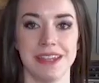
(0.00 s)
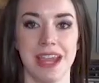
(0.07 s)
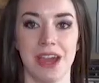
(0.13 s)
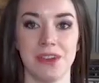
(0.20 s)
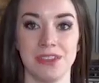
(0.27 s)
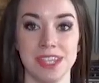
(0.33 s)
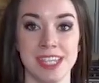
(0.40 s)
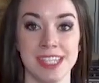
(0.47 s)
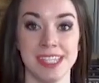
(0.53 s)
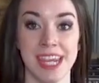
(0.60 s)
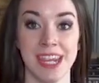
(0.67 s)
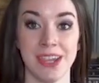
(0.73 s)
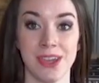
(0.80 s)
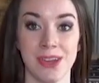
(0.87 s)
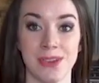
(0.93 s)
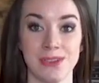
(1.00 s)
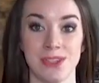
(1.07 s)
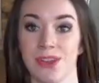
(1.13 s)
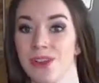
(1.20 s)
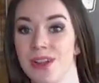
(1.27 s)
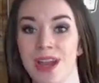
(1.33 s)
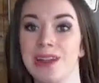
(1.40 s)
Now, these date codes
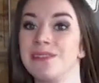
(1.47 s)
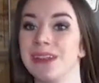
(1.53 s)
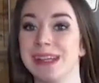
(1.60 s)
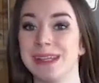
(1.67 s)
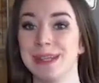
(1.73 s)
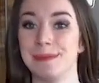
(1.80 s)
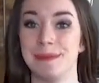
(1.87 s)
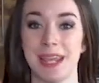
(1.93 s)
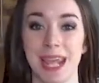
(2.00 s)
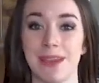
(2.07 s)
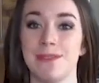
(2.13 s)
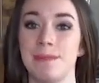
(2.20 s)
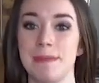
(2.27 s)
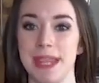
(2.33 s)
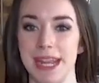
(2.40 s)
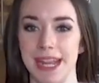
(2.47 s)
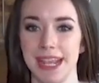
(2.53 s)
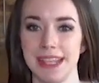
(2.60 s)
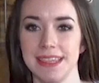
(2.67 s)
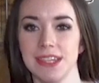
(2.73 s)
are not random, they have a meaning.